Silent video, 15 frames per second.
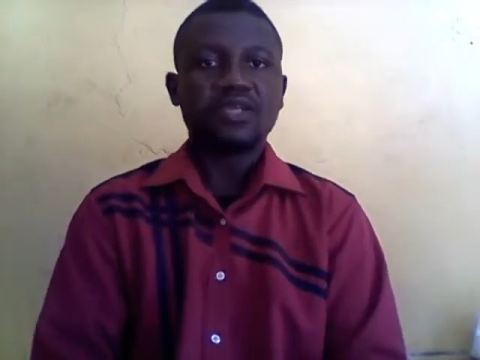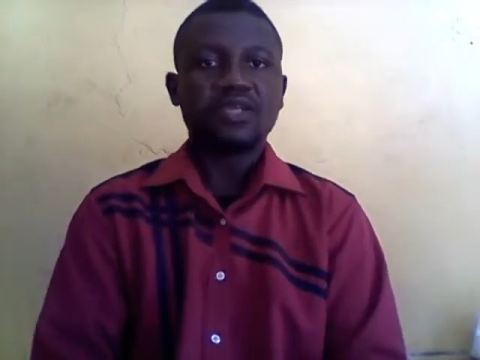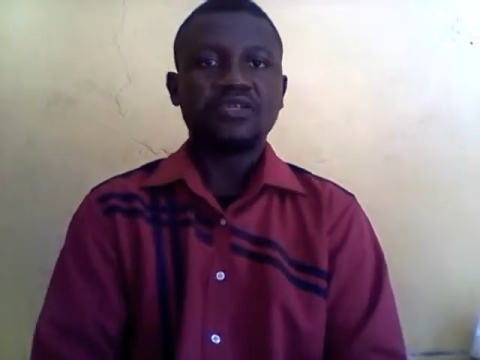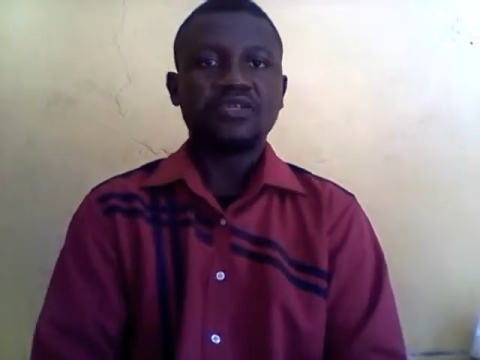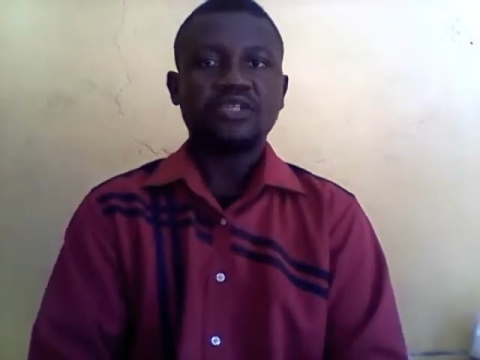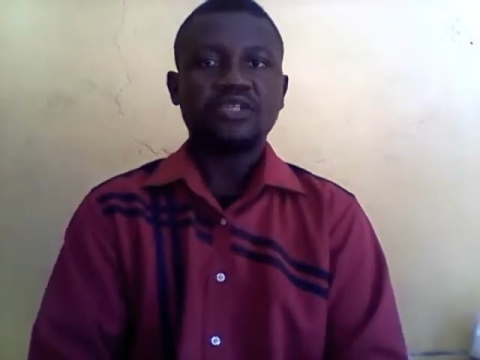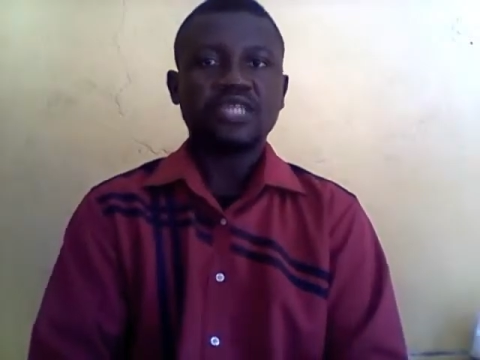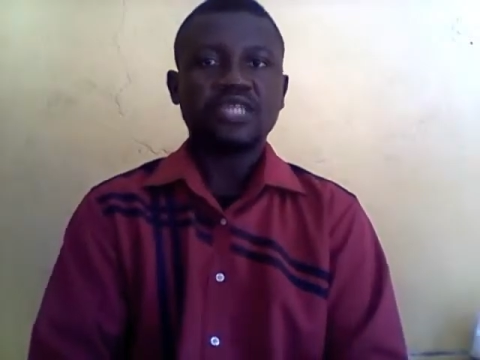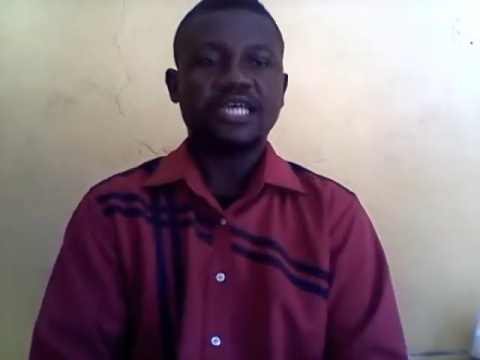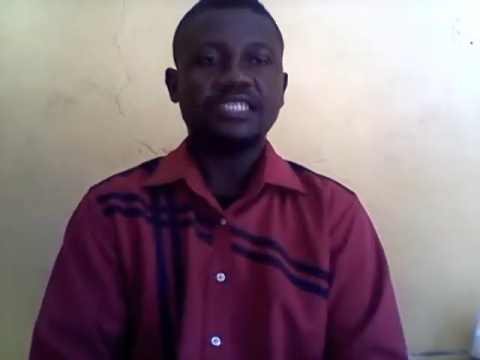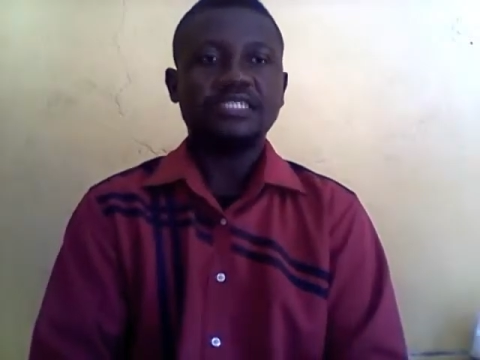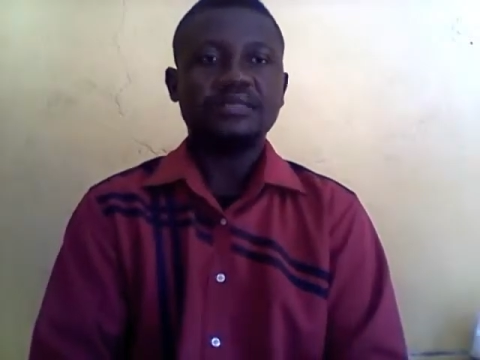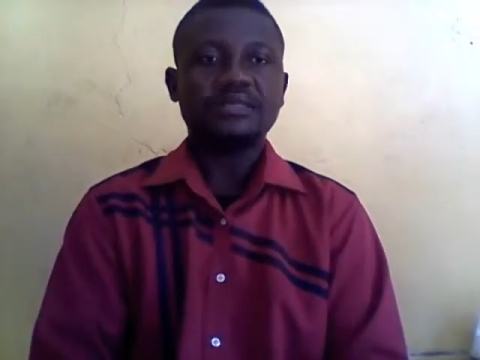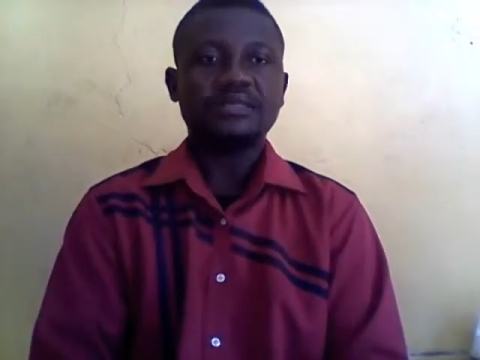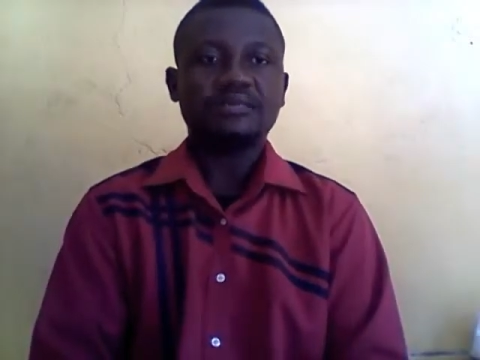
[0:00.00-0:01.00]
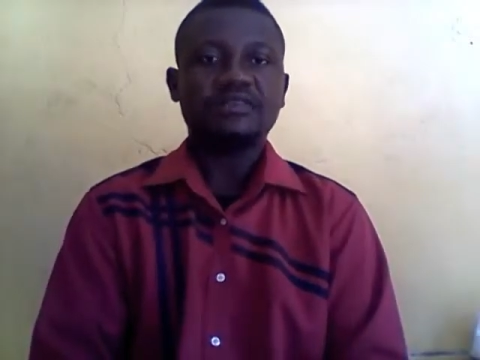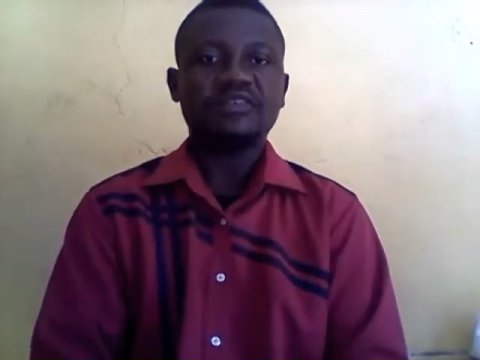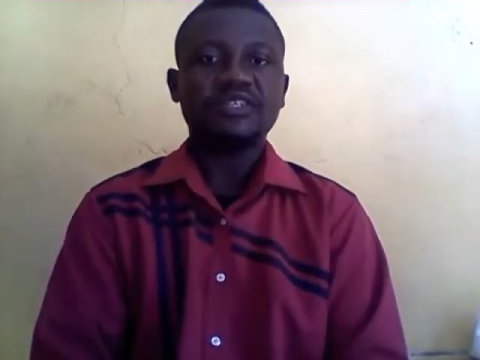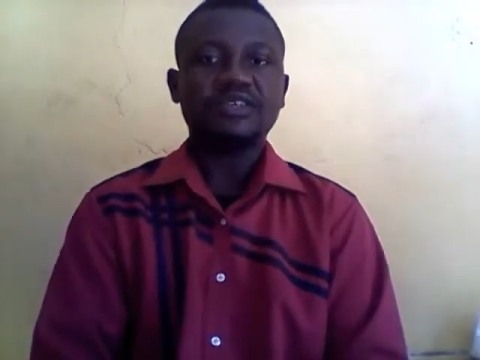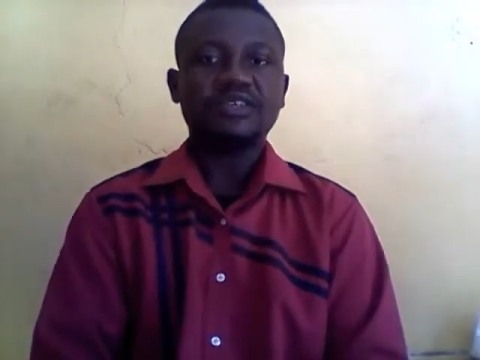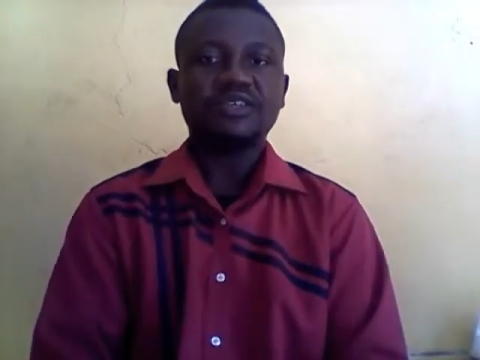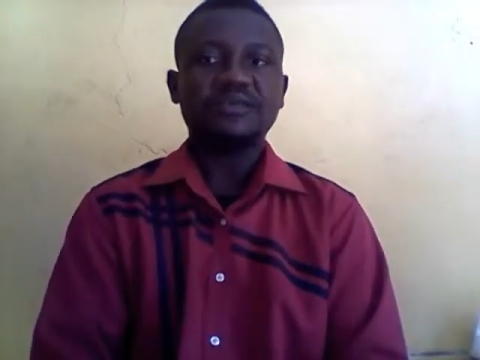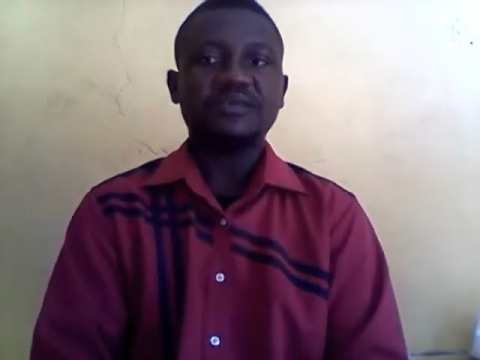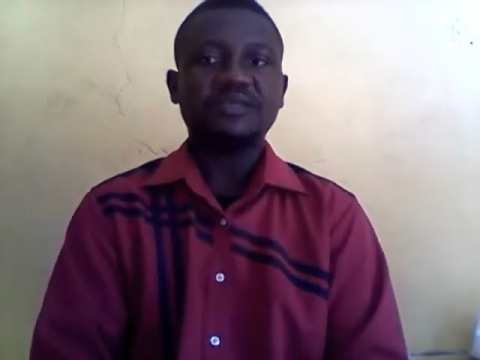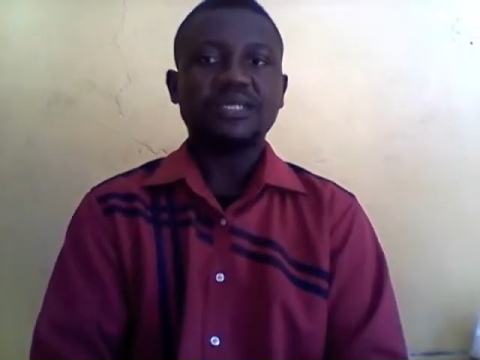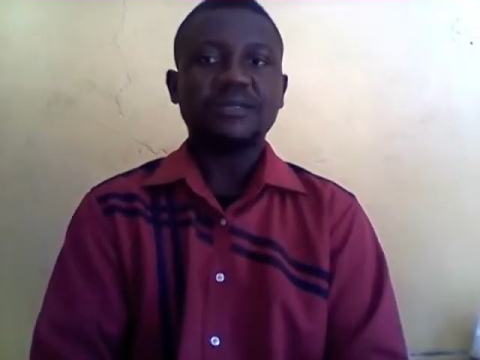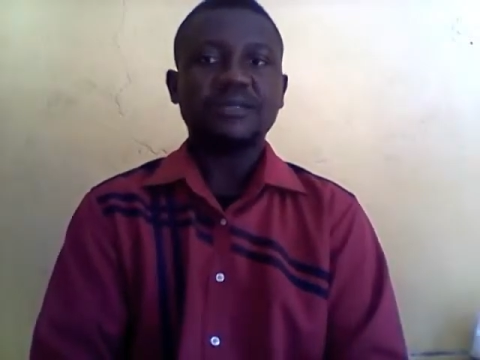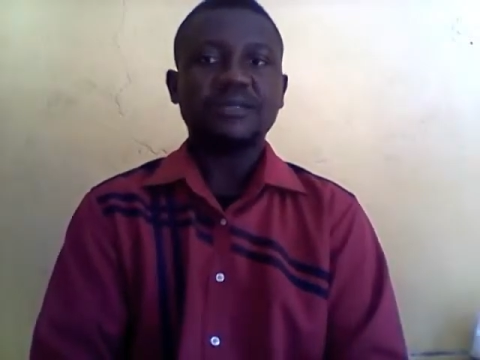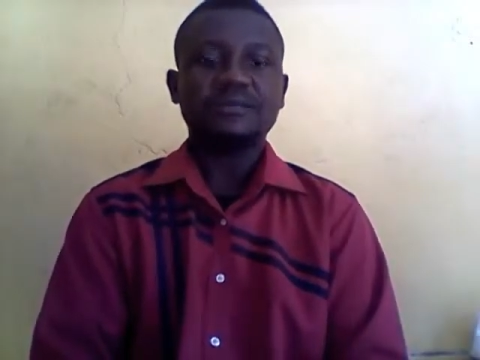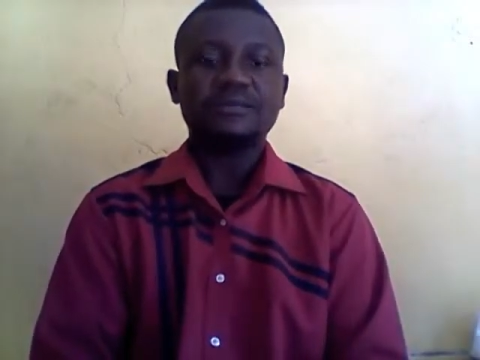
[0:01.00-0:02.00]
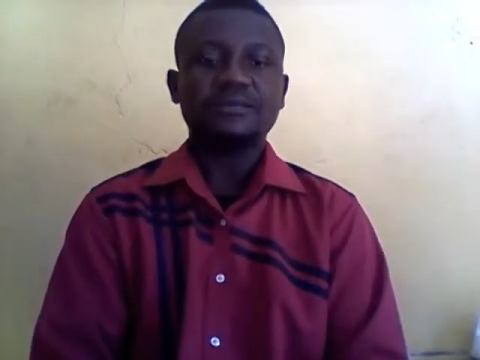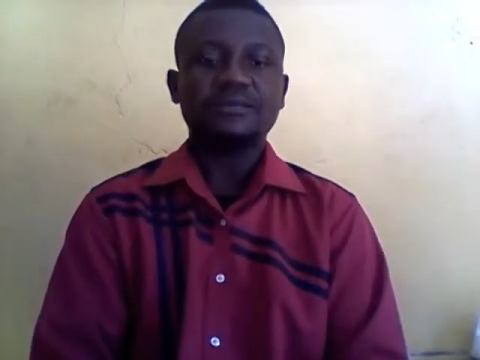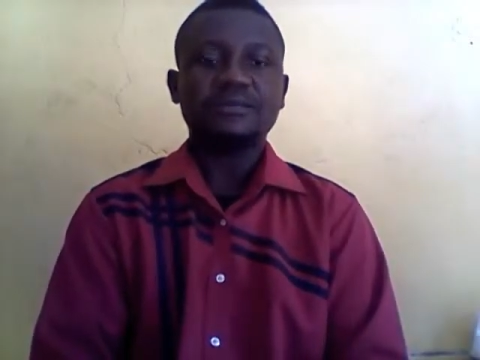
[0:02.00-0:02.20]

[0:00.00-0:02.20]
such as Professor Phipson,